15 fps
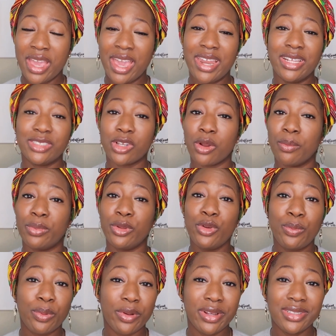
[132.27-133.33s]
It is our
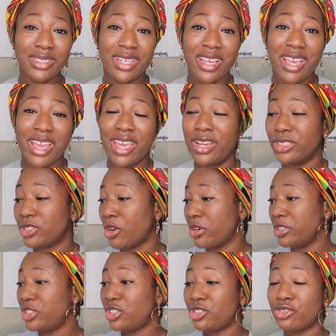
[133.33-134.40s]
blueprint. It is our
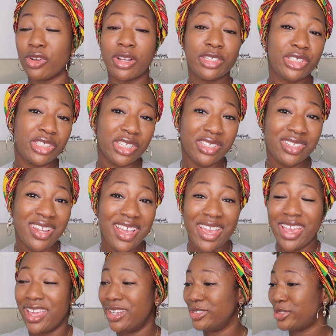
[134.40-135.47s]
instruction.
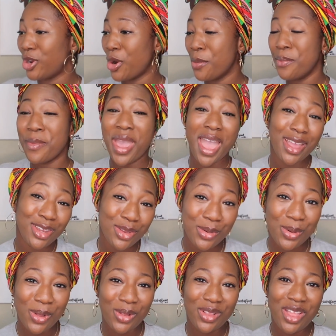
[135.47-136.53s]
It is our
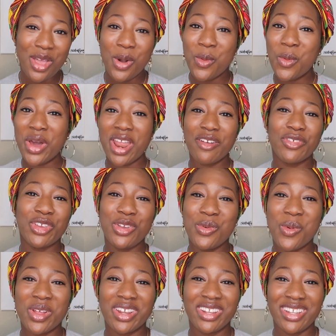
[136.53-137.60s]
manual, whatever you
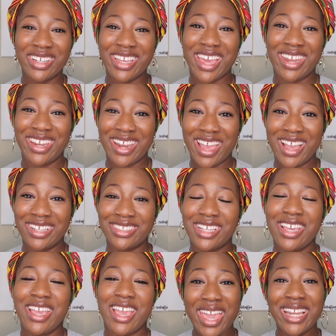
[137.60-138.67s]
want to look at it as.
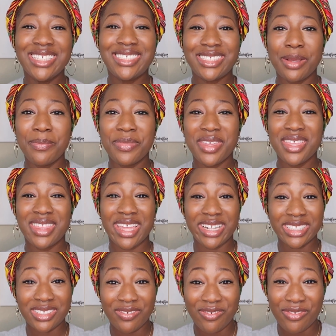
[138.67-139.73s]
It is something that
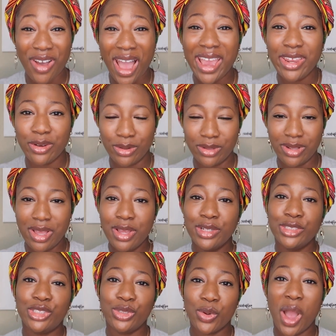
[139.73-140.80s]
is vital
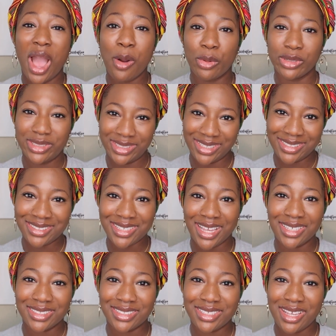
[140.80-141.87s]
to our
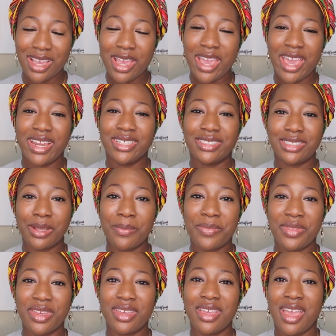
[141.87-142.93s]
success. It is
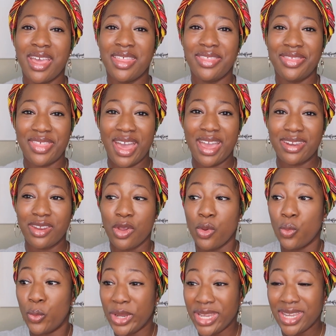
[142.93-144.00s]
something that
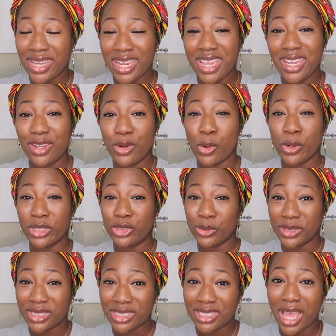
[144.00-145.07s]
we need in order to
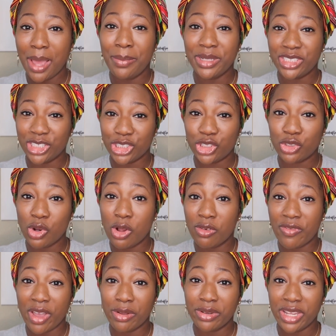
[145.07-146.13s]
establish a strong
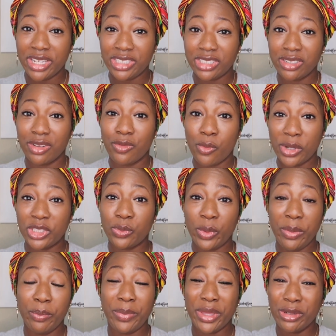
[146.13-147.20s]
foundation of which
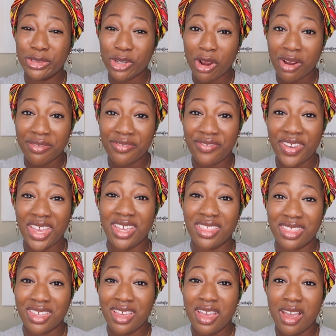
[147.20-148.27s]
we build our
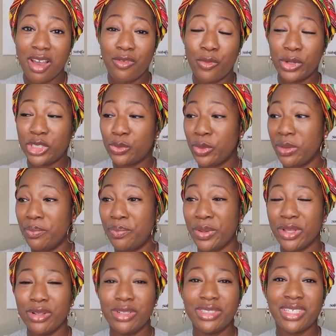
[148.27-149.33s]
faith, of which we
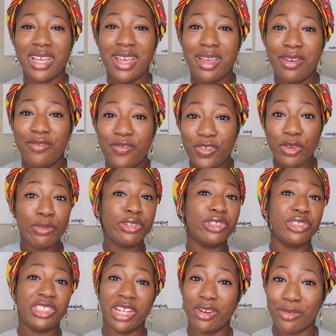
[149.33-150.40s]
build
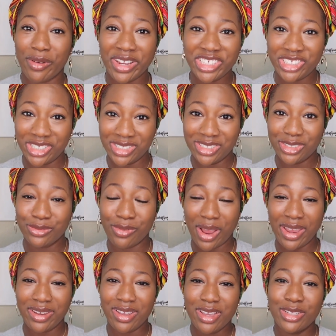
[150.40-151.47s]
future generations,
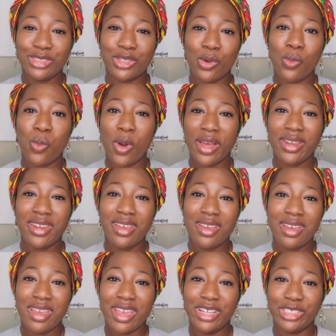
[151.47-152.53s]
right? So what
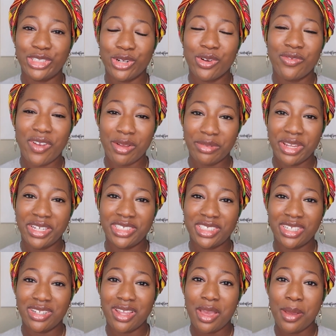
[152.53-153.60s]
is your
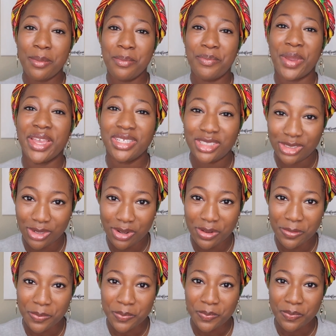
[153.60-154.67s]
foundation based
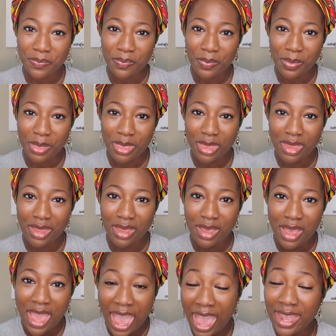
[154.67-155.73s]
on?
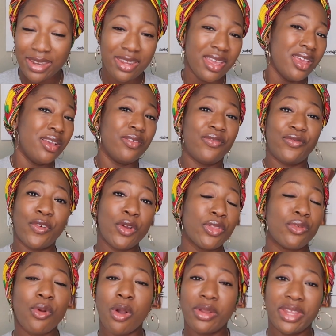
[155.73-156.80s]
And
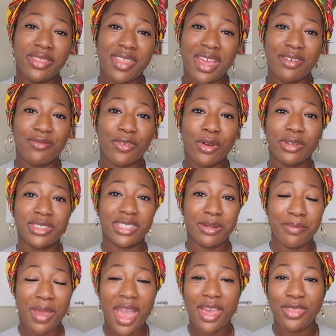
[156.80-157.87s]
further on in that verse
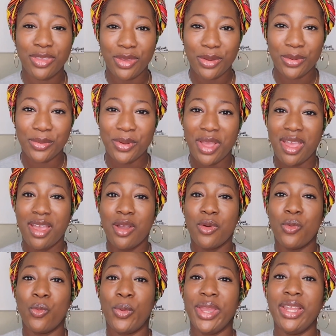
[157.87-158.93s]
in Matthew,
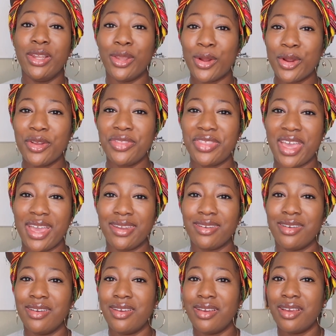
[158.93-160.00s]
we learn that
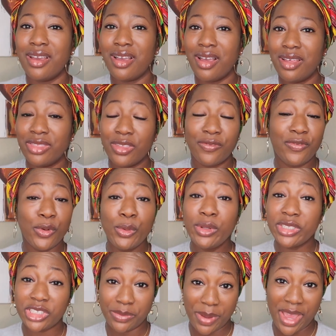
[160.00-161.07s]
the
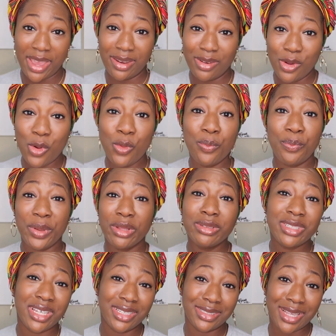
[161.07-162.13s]
foolish man who
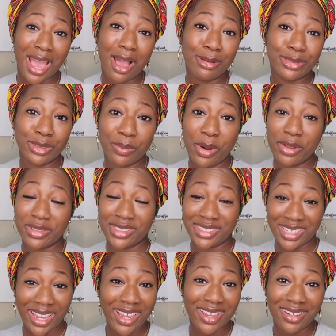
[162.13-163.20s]
built his house upon
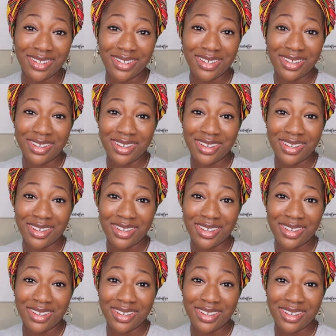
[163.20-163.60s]
sand,